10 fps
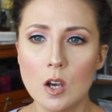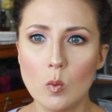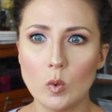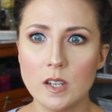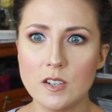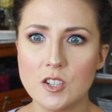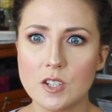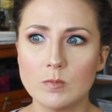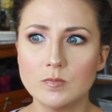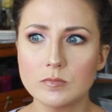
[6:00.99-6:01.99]

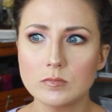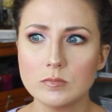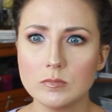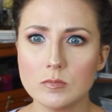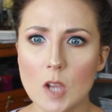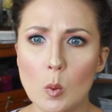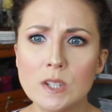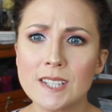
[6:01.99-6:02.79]
which was